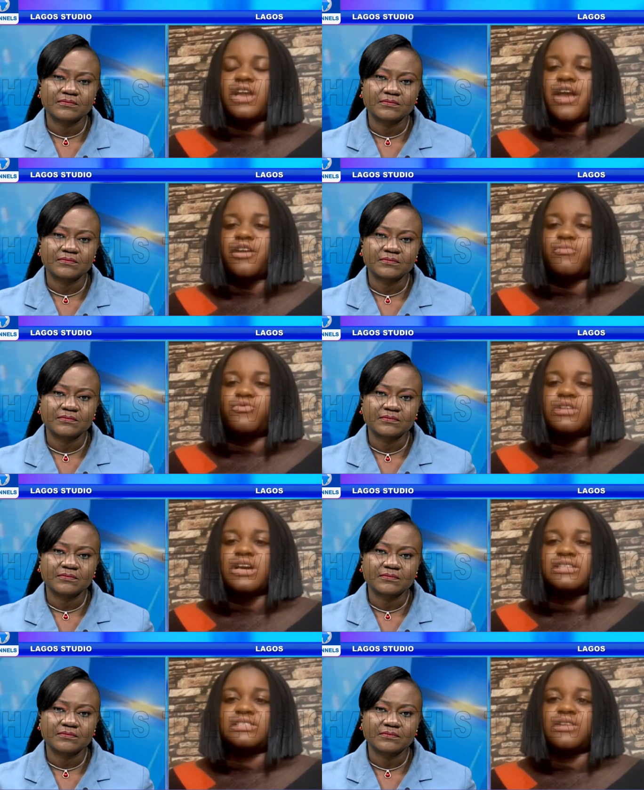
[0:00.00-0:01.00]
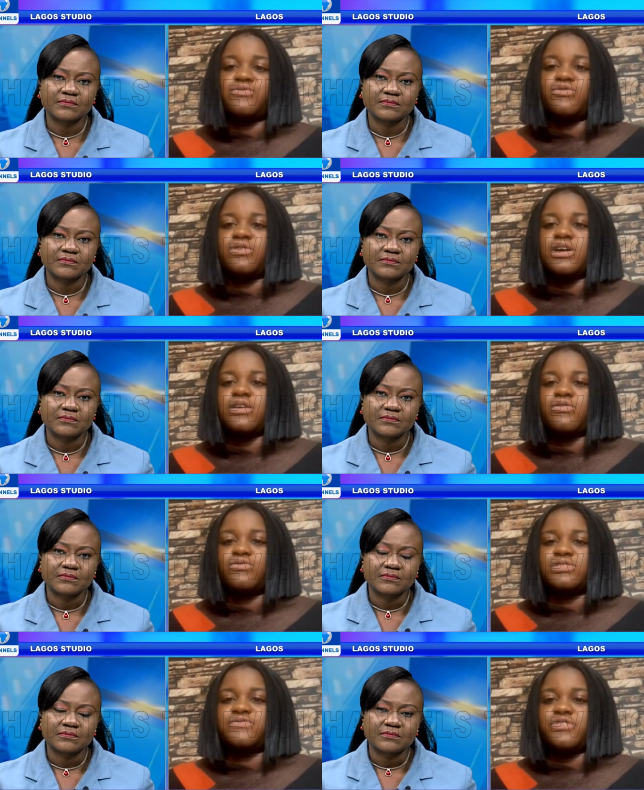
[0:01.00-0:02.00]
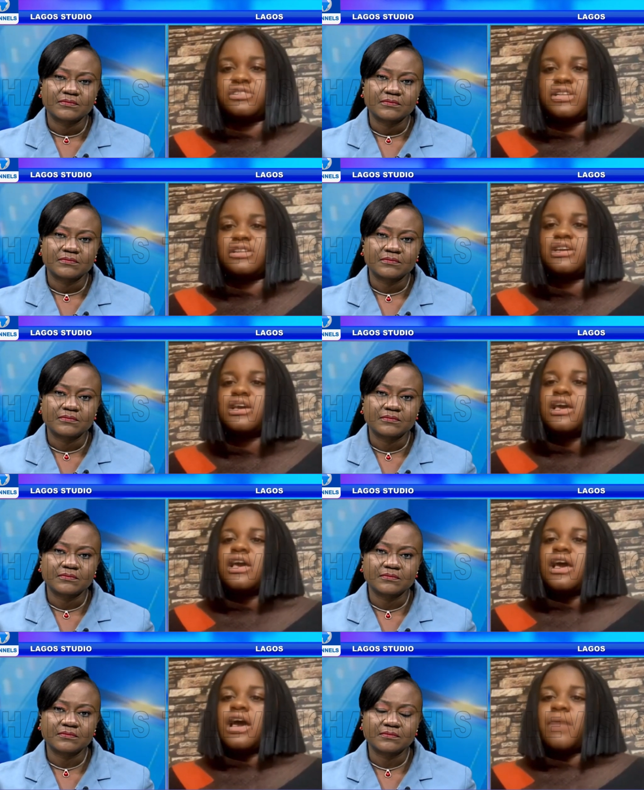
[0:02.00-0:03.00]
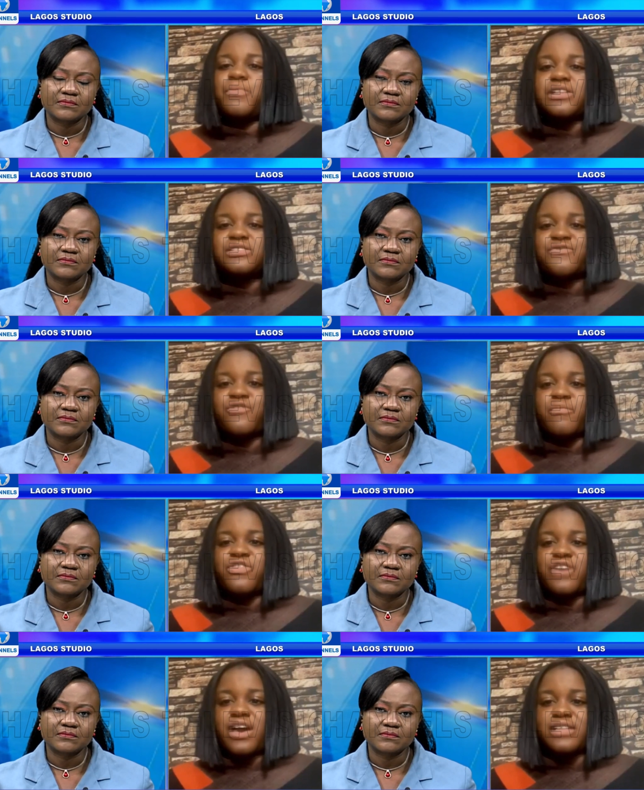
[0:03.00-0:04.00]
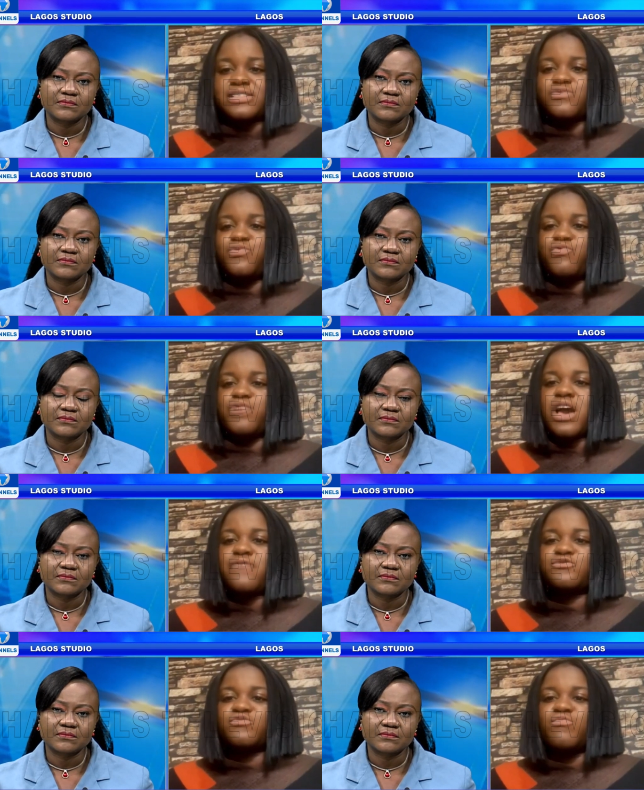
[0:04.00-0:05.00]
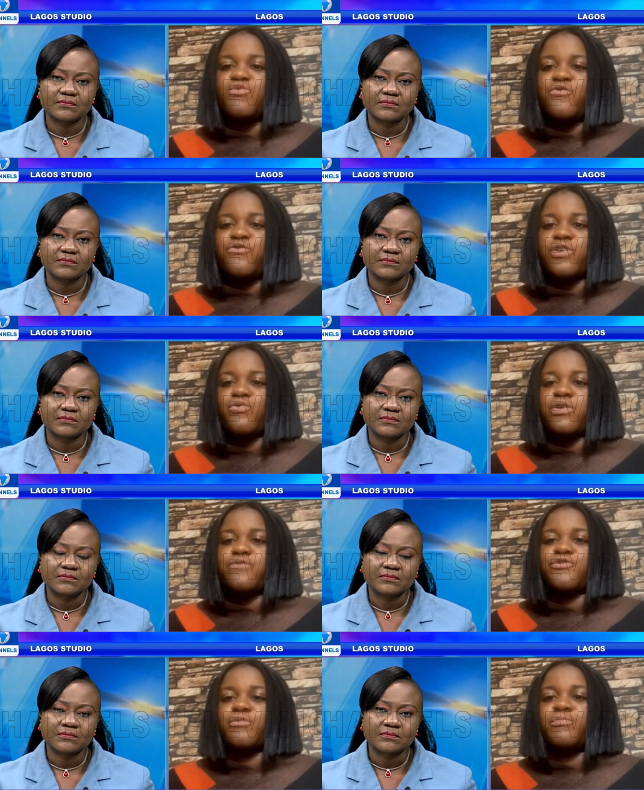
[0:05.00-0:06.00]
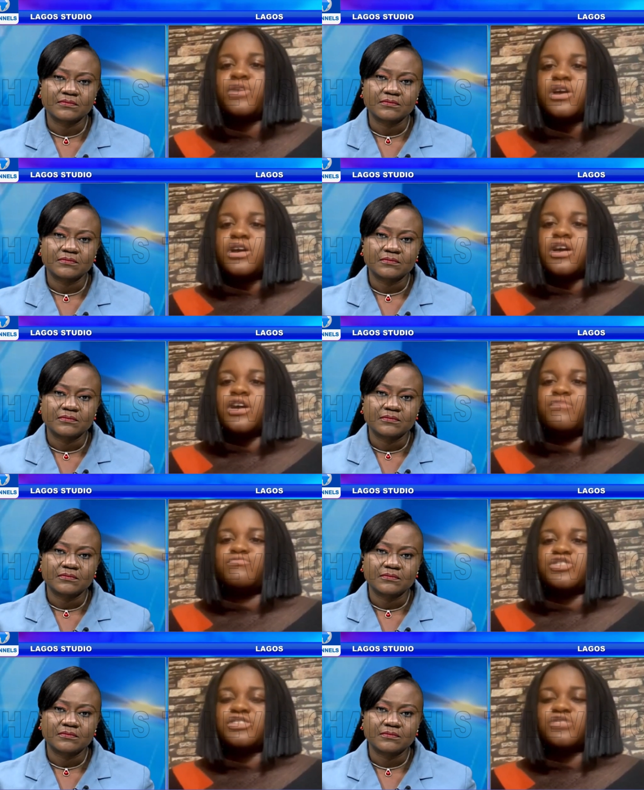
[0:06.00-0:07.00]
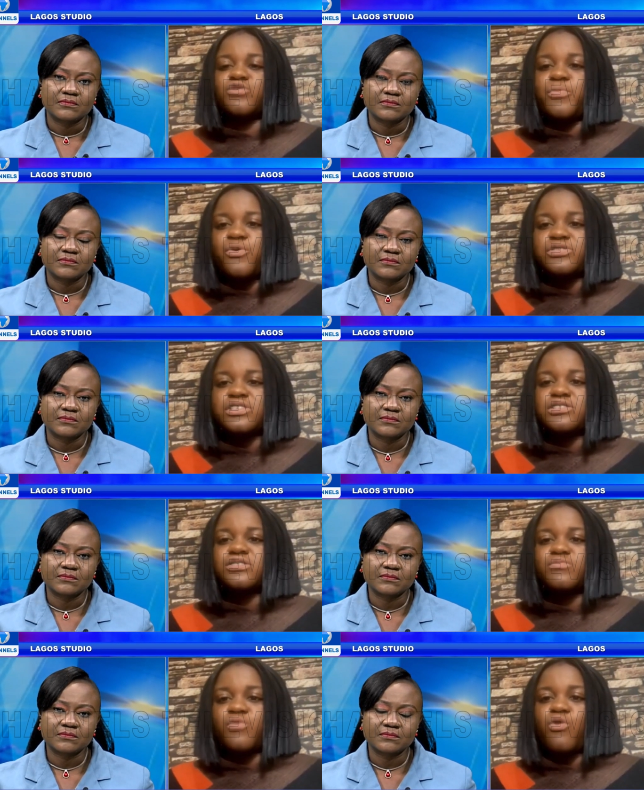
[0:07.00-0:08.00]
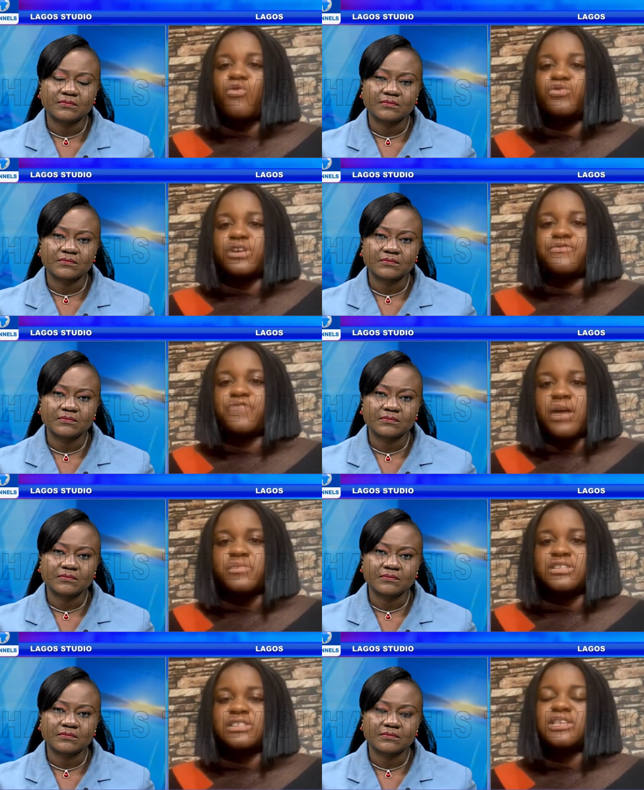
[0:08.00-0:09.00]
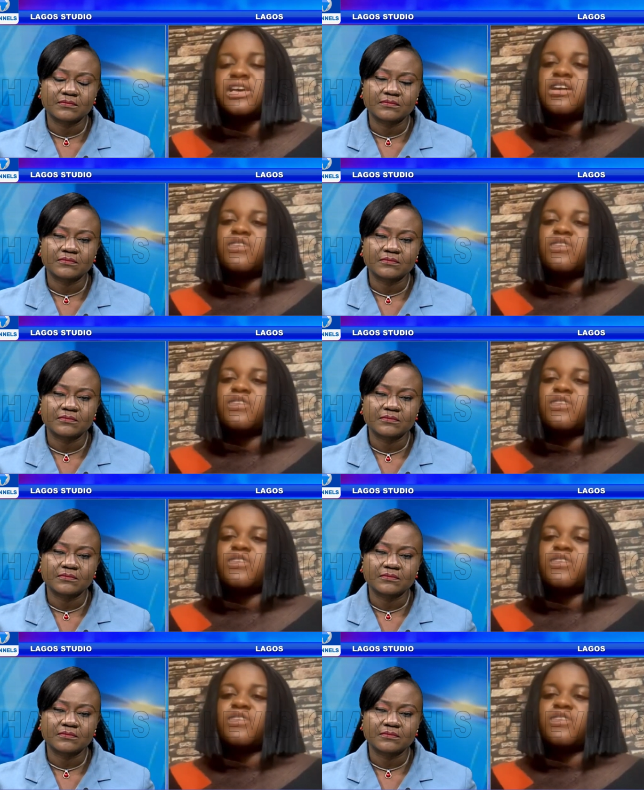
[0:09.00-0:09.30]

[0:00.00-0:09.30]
Speaker 1: and arable lands are no longer cultivated. Apart from that, we have to move away from um, just supporting smallholder farmers,